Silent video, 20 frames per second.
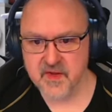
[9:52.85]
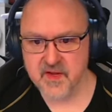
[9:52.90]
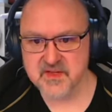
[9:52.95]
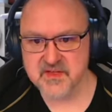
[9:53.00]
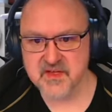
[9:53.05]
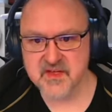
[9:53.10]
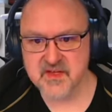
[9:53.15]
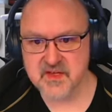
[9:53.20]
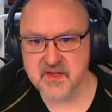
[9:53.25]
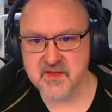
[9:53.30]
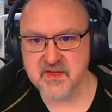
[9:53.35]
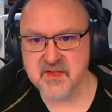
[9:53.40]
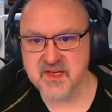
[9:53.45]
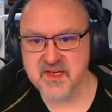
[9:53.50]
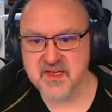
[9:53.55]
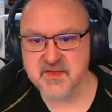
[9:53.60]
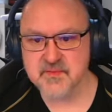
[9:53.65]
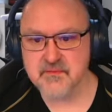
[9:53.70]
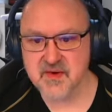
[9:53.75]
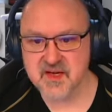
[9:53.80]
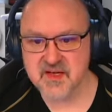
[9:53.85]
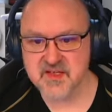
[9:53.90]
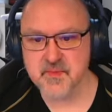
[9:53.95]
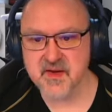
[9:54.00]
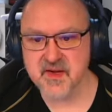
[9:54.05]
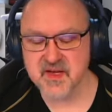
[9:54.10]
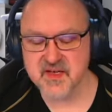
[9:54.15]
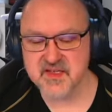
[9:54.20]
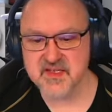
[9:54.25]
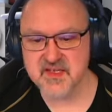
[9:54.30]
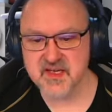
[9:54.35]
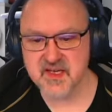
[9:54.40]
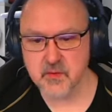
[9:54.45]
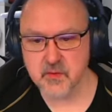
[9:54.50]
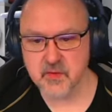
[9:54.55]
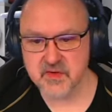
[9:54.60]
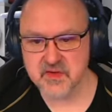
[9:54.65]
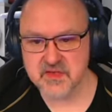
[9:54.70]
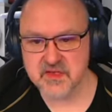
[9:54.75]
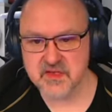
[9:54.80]
So these must be in
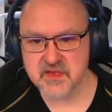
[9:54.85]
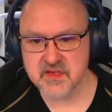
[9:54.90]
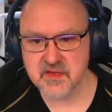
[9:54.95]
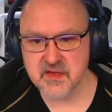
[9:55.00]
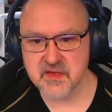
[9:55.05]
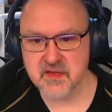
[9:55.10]
sequence.